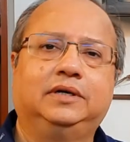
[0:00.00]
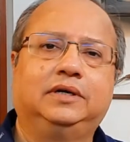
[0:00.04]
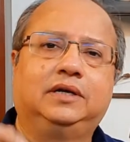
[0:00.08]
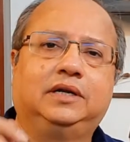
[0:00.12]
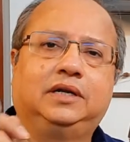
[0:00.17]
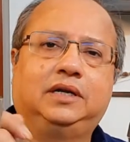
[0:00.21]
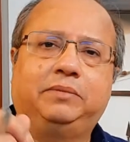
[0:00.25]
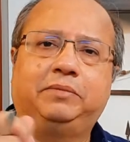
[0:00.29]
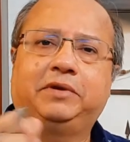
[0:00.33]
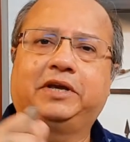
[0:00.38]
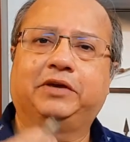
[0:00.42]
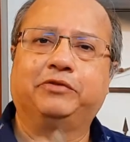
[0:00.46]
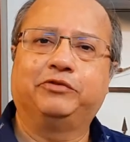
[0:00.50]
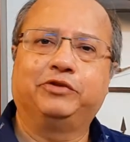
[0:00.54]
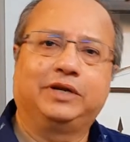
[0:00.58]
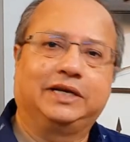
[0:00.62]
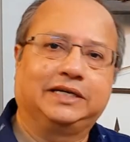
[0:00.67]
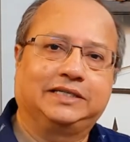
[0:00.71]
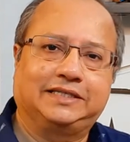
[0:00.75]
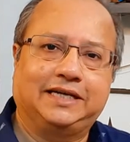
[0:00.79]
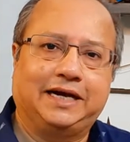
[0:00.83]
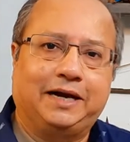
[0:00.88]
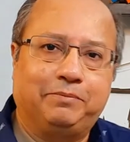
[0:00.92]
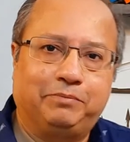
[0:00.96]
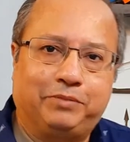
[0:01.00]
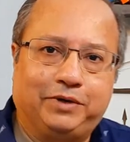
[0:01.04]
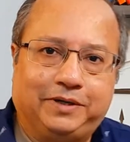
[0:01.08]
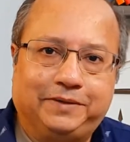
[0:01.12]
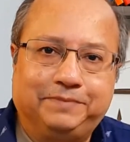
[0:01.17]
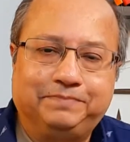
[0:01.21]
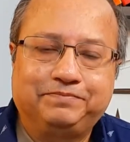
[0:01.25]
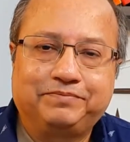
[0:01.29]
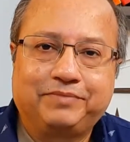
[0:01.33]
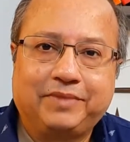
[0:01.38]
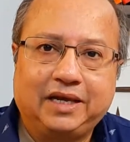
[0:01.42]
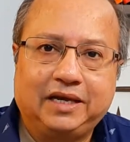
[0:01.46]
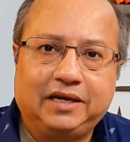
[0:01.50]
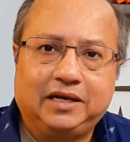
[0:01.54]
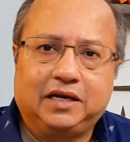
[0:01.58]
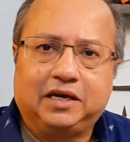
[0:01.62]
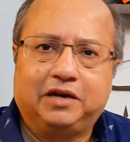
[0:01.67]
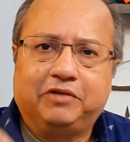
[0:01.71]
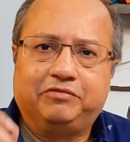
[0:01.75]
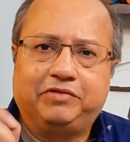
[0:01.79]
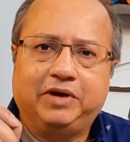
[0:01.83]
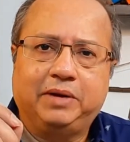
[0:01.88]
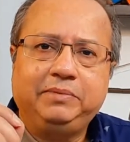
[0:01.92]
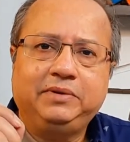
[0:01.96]
Let me give you an example.
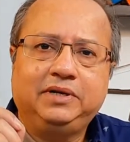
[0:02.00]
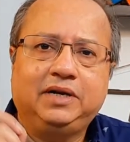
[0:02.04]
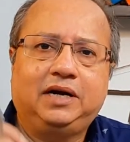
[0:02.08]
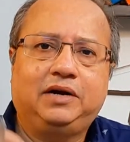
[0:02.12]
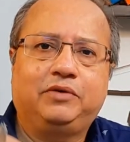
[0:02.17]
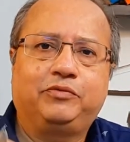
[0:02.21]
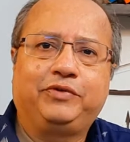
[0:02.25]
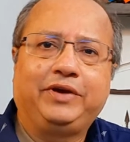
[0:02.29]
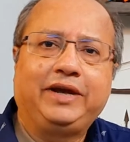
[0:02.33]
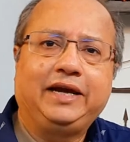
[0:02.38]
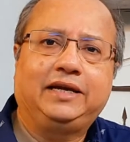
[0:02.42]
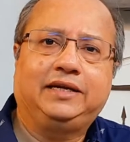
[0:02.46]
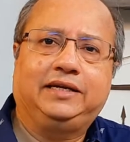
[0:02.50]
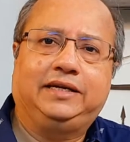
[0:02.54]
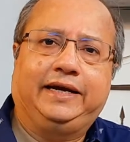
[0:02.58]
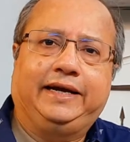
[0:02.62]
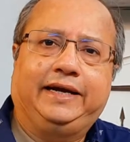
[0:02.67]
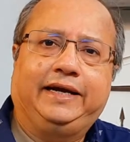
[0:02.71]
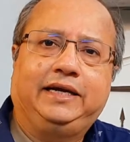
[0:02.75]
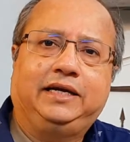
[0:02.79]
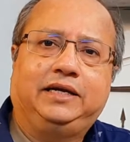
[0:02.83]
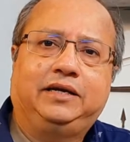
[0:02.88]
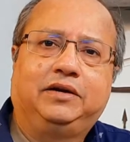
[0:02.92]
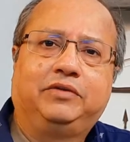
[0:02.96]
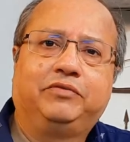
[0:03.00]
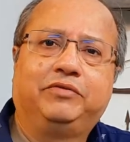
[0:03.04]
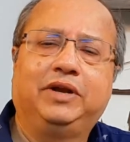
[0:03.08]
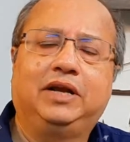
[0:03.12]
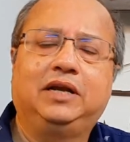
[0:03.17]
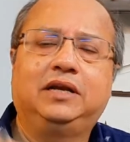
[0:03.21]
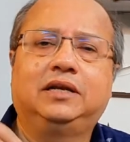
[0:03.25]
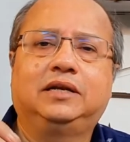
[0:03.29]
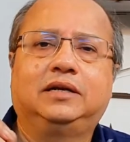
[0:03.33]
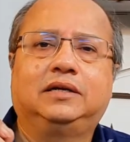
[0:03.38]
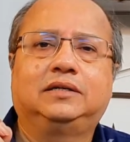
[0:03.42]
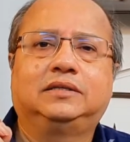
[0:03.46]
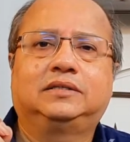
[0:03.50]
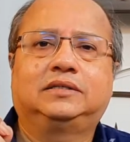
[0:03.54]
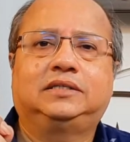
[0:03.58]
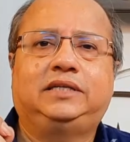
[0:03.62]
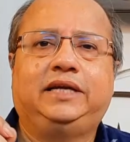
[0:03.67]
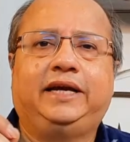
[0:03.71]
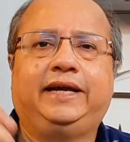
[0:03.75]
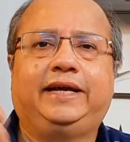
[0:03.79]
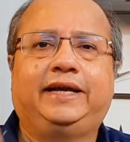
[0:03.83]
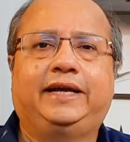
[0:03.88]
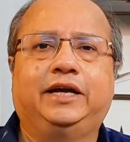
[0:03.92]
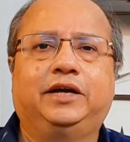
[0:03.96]
Webinar weekday will
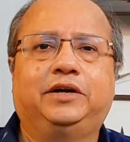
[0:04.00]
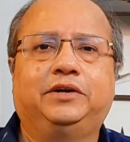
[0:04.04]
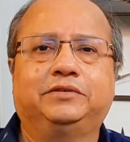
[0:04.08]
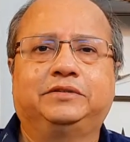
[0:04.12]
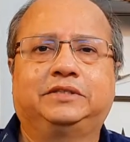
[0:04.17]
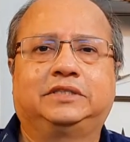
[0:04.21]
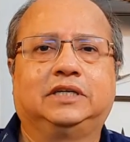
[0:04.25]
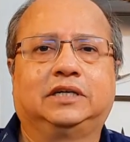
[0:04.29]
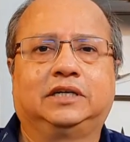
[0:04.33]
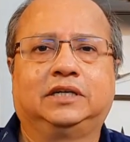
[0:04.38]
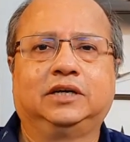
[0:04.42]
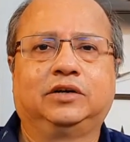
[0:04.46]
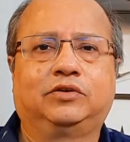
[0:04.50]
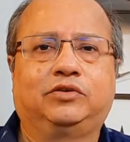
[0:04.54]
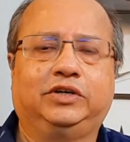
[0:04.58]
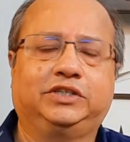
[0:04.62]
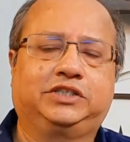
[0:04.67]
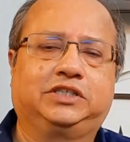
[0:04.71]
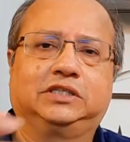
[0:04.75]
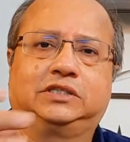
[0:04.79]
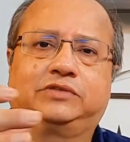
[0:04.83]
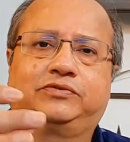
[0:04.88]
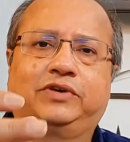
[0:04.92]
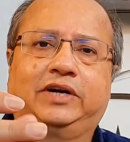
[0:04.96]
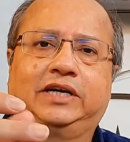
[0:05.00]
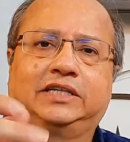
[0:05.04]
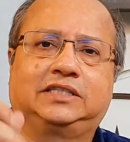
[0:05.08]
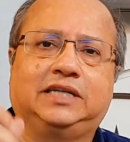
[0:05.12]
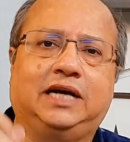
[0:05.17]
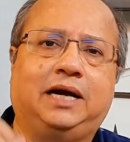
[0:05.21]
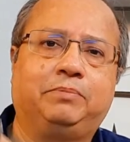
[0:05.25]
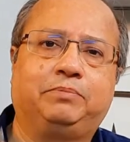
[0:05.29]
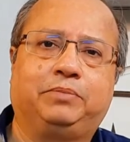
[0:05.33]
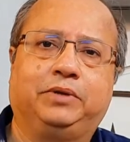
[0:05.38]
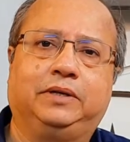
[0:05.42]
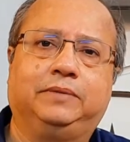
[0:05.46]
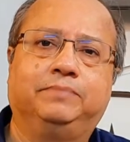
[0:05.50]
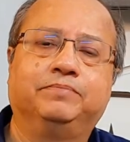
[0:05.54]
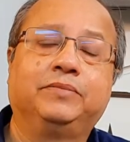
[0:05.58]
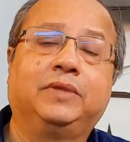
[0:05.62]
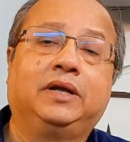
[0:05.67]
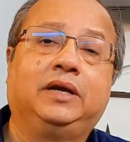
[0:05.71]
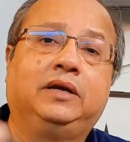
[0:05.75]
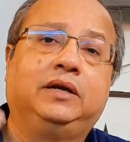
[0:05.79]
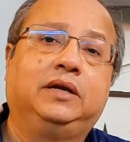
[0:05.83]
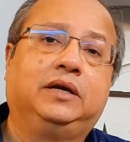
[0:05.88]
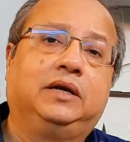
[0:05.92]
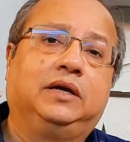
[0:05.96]
take care of certain questions. For example,
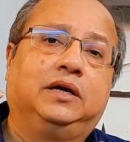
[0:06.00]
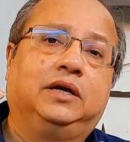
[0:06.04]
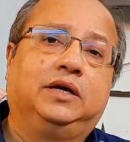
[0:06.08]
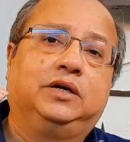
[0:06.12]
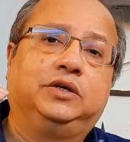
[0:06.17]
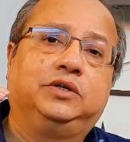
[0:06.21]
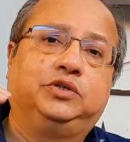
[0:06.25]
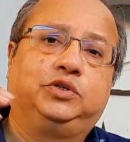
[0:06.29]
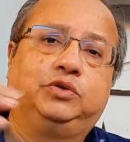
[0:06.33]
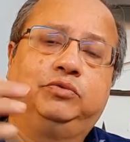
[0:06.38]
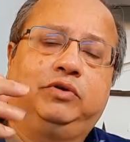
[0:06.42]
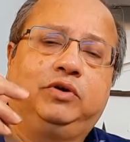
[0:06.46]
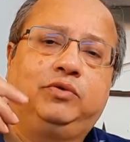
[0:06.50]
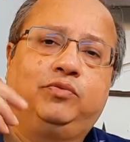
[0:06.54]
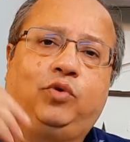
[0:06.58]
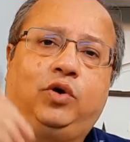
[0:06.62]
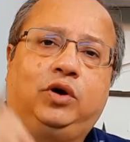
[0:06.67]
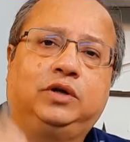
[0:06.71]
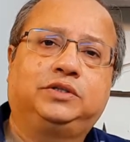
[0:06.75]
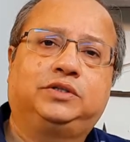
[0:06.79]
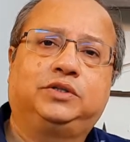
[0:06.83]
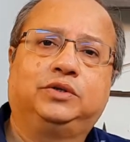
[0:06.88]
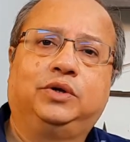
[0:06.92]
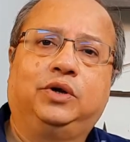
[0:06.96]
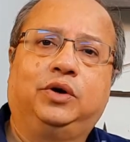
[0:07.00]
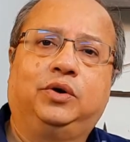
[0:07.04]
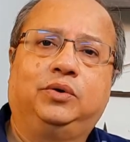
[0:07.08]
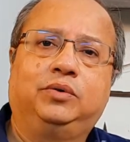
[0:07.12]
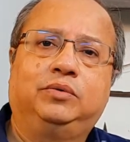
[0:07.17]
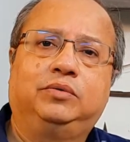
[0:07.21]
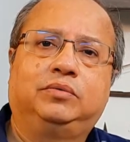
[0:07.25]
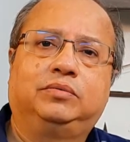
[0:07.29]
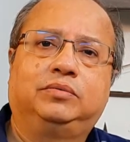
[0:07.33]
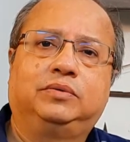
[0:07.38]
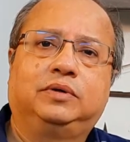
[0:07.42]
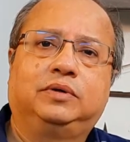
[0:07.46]
you would want to know